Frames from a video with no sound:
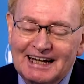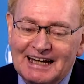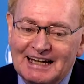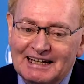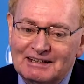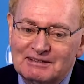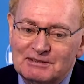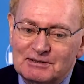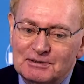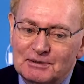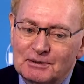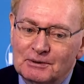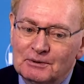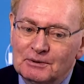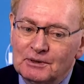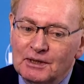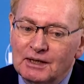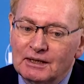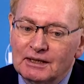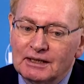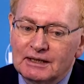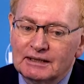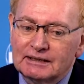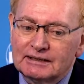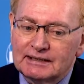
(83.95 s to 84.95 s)
And so
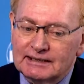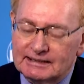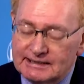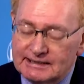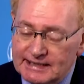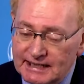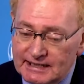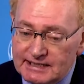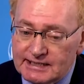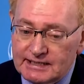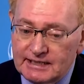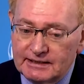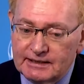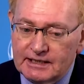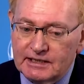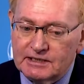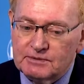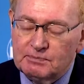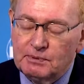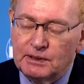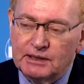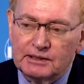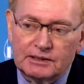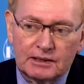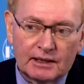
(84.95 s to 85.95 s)
the testing that's
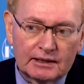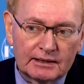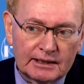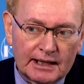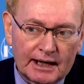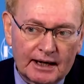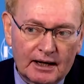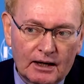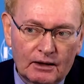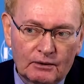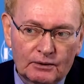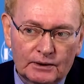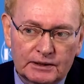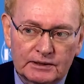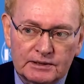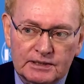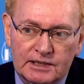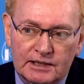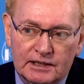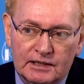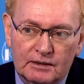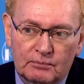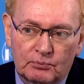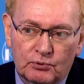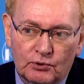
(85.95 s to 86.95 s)
being done now in
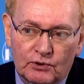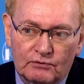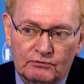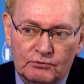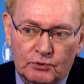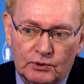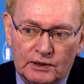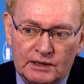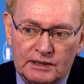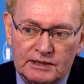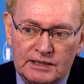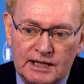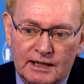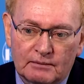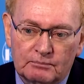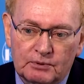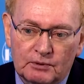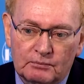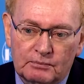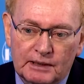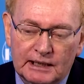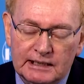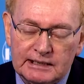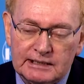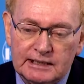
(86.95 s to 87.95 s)
Singapore, for example,
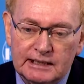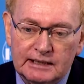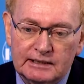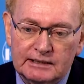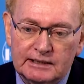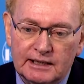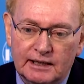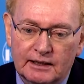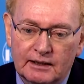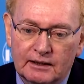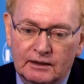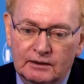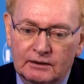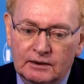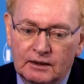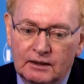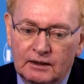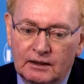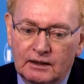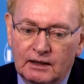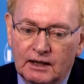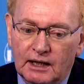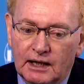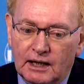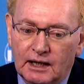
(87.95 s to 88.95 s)
by Singtel,
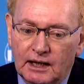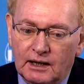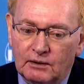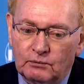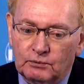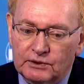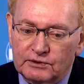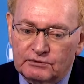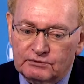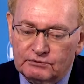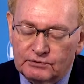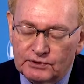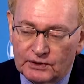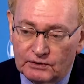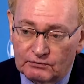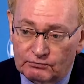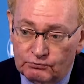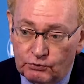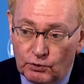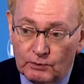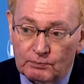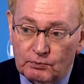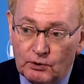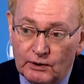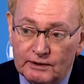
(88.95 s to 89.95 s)
with their
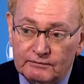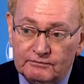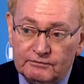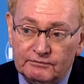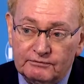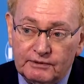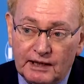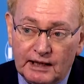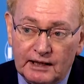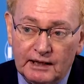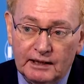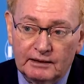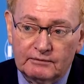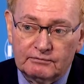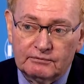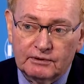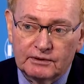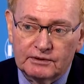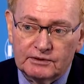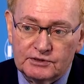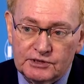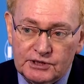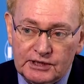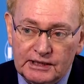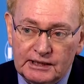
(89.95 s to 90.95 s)

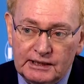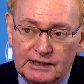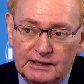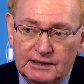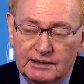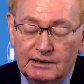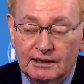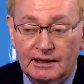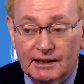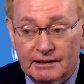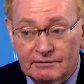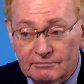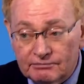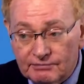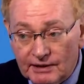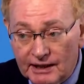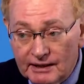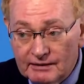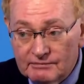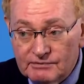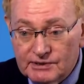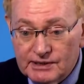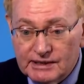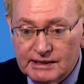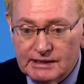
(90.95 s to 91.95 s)
4.5G and
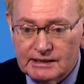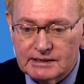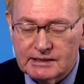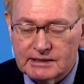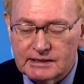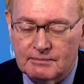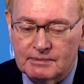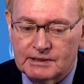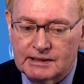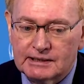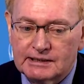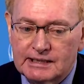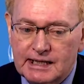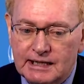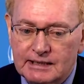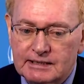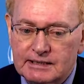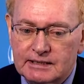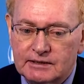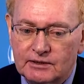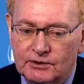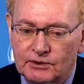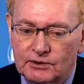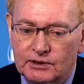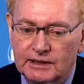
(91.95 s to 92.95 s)
5G, some of
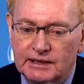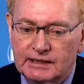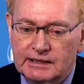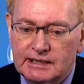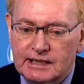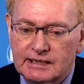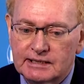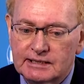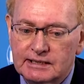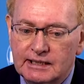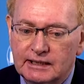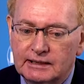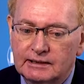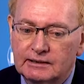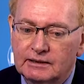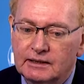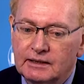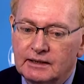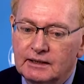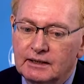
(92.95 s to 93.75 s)
the early testing